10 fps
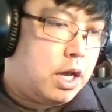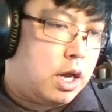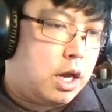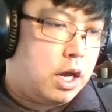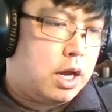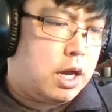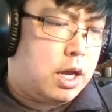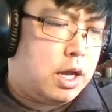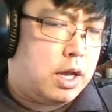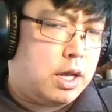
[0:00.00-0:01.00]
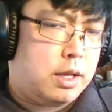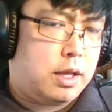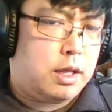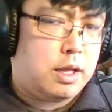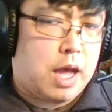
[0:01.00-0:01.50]
I
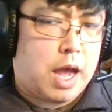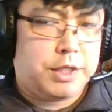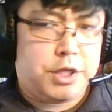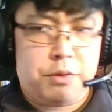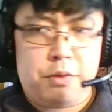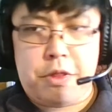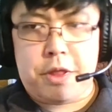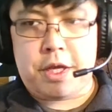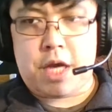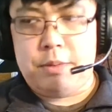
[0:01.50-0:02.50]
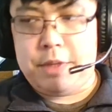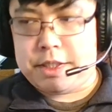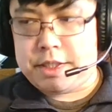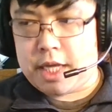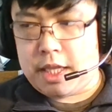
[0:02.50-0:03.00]
don't think I'll be
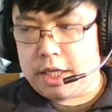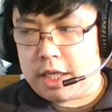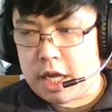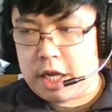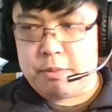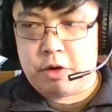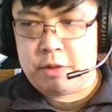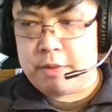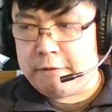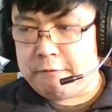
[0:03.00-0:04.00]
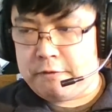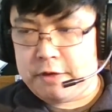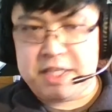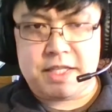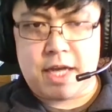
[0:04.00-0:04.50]
selling any more of my
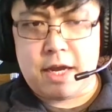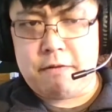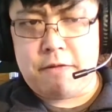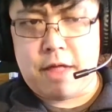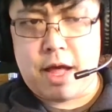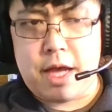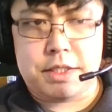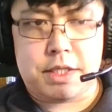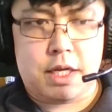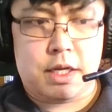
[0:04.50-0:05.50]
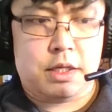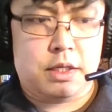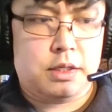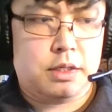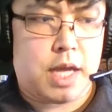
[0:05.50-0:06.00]
freestyle flies
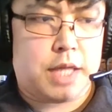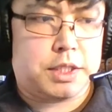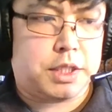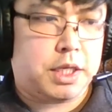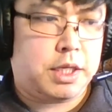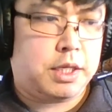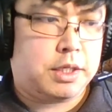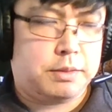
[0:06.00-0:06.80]
on Etsy,